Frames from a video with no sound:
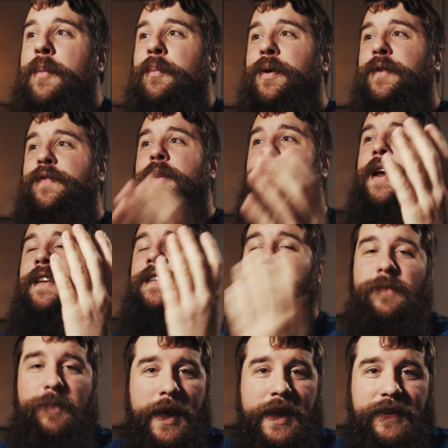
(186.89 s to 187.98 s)
but from a
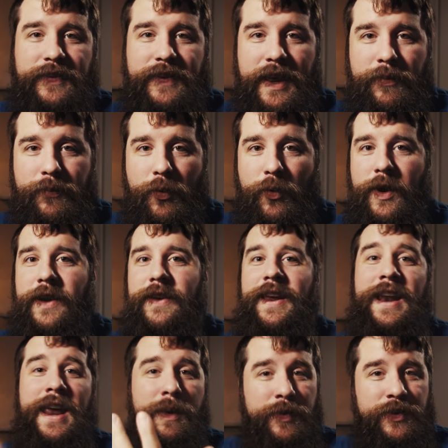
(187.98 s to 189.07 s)
spec standpoint
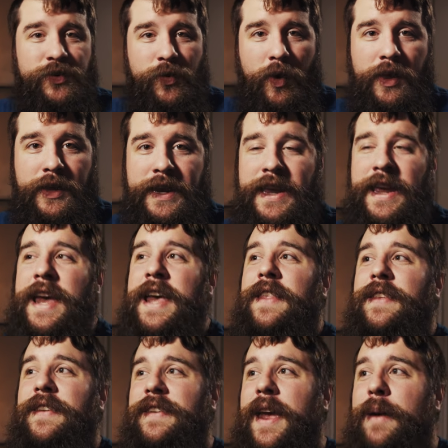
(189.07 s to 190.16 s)
and image quality,
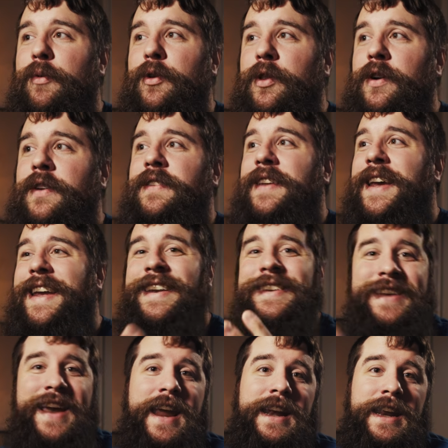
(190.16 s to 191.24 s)
this camera looks like a
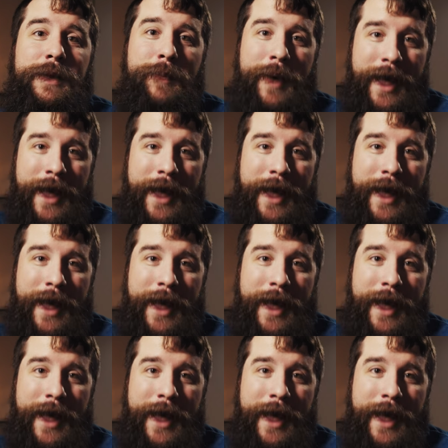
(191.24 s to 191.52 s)
tiny